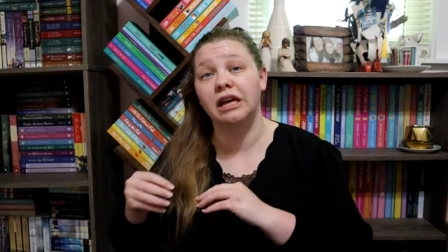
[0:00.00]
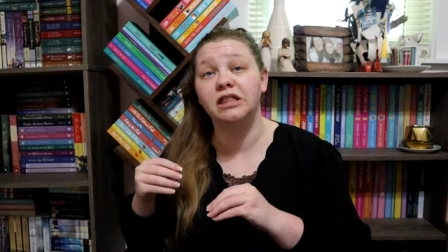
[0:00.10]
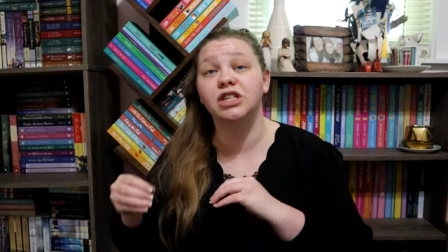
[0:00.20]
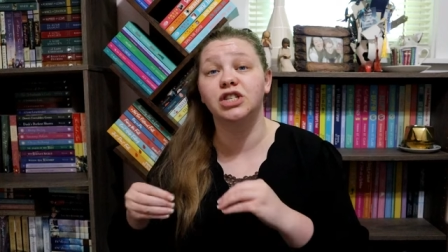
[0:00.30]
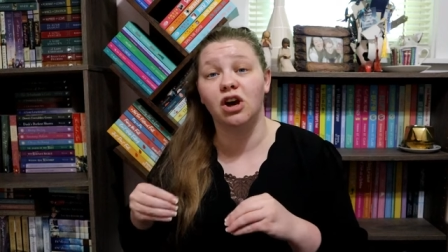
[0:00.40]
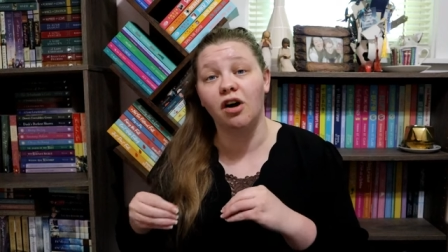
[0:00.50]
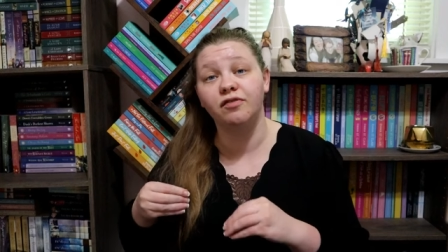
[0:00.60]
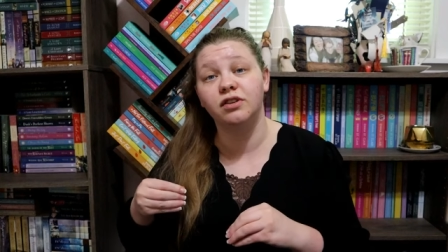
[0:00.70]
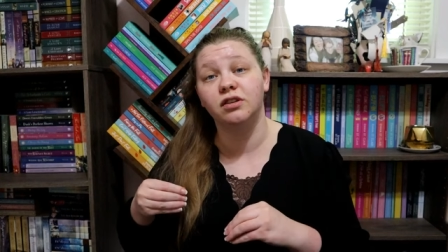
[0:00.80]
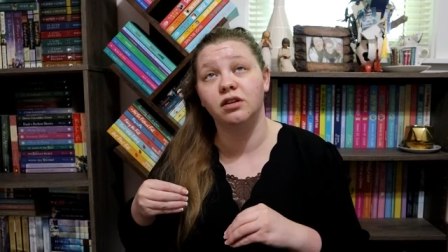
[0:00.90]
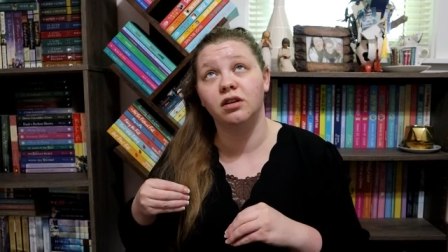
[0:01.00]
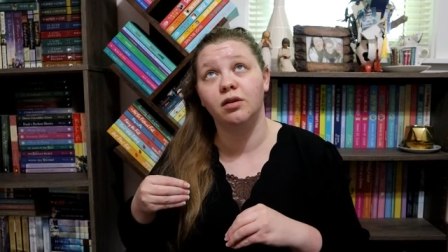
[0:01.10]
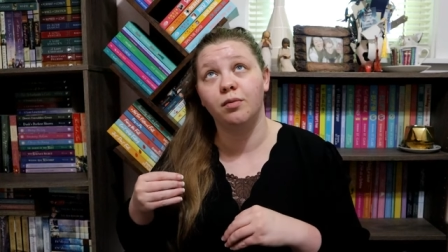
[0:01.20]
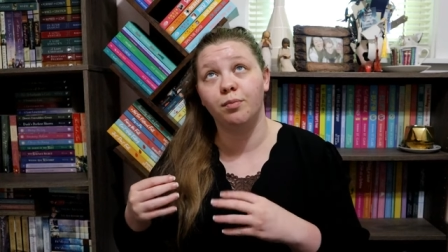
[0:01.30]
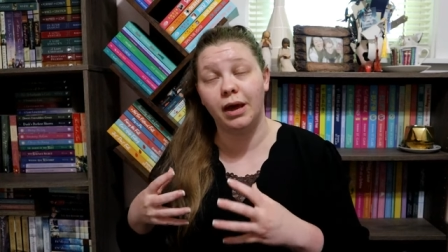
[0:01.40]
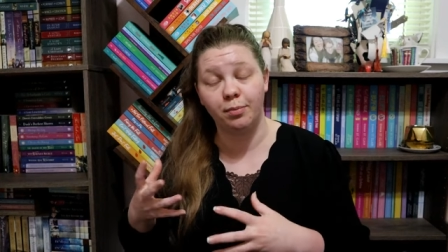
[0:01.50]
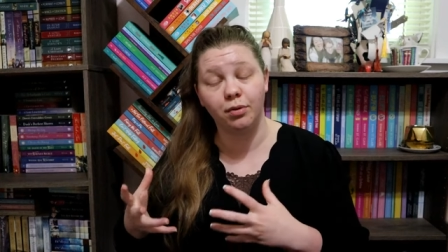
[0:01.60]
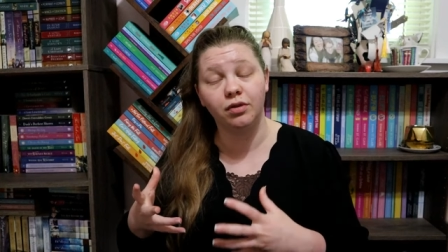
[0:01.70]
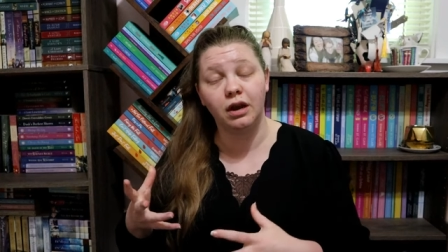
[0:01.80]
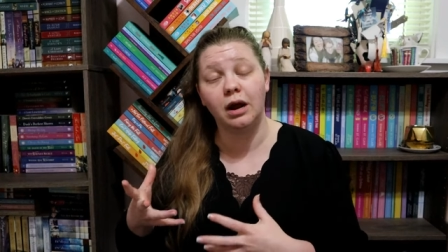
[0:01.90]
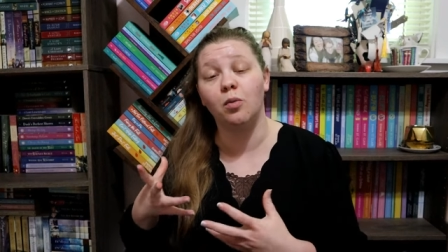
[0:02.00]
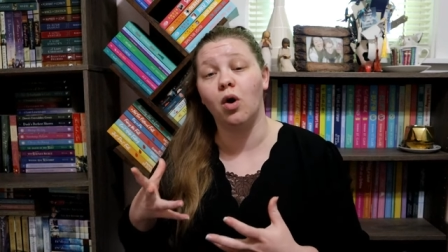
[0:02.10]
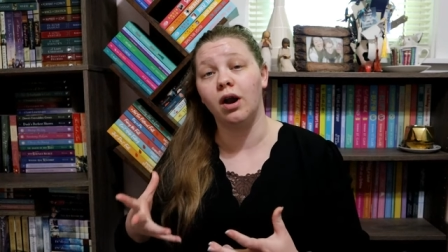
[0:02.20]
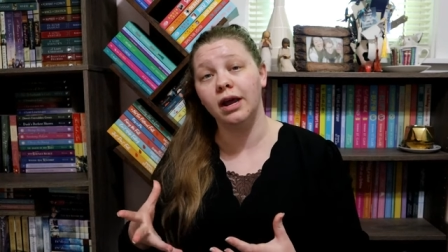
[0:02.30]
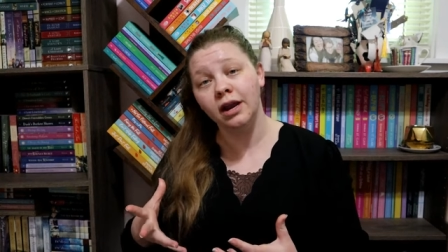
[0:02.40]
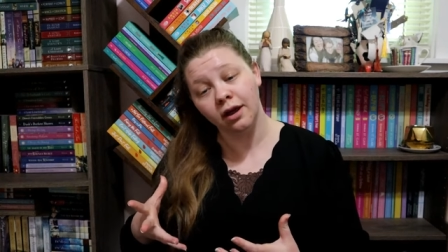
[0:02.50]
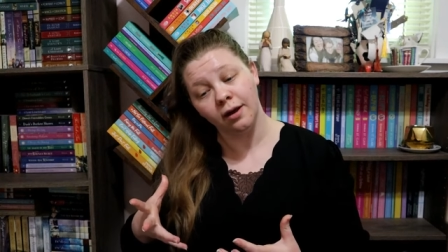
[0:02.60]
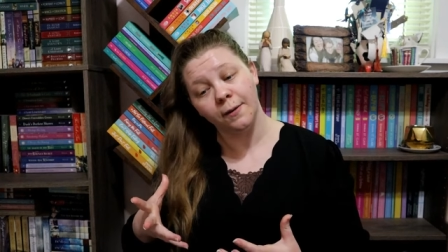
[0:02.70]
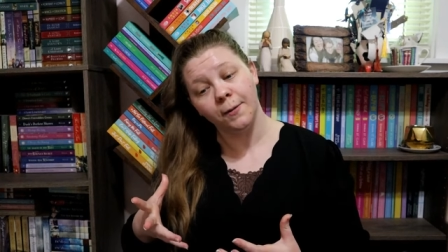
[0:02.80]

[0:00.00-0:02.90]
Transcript: like the soft paper that I wanted,